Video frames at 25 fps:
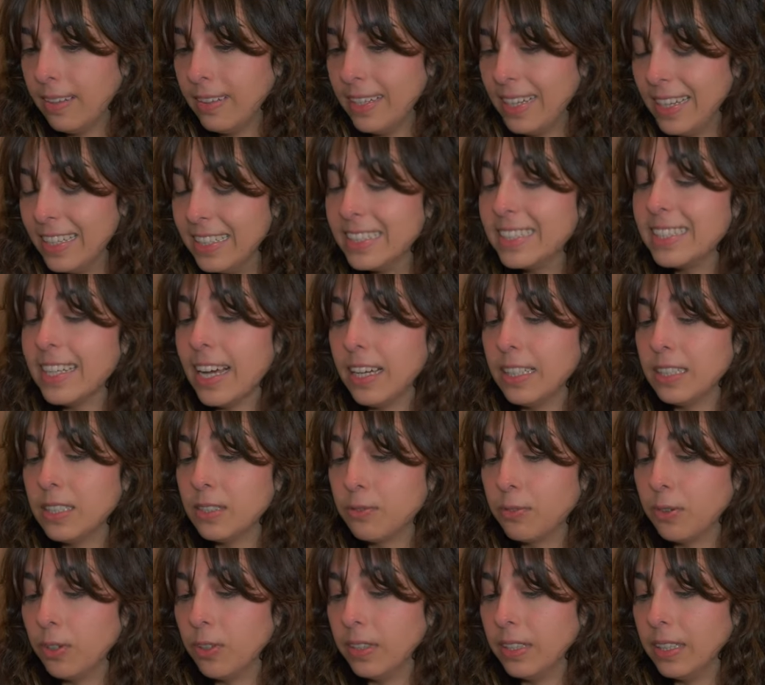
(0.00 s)
insights
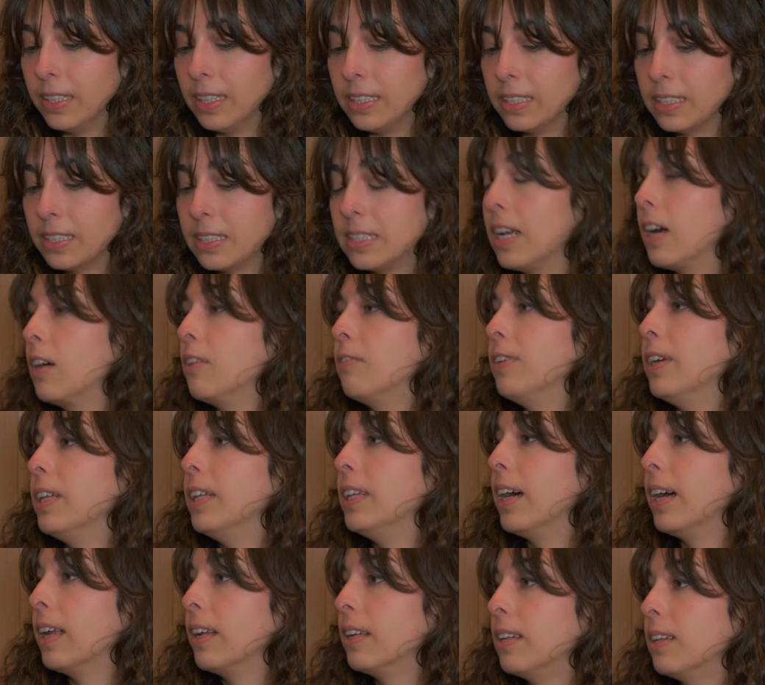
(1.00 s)
from this survey
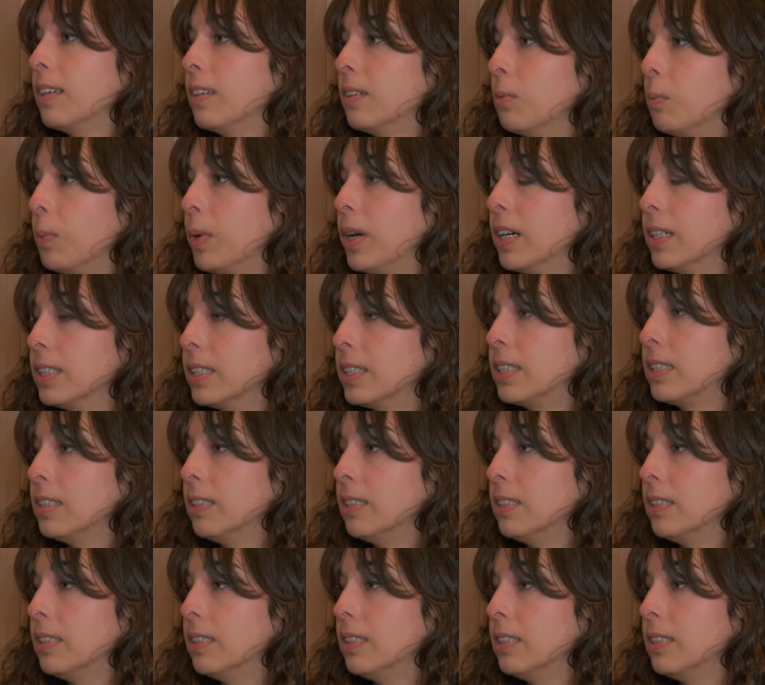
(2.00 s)
that we are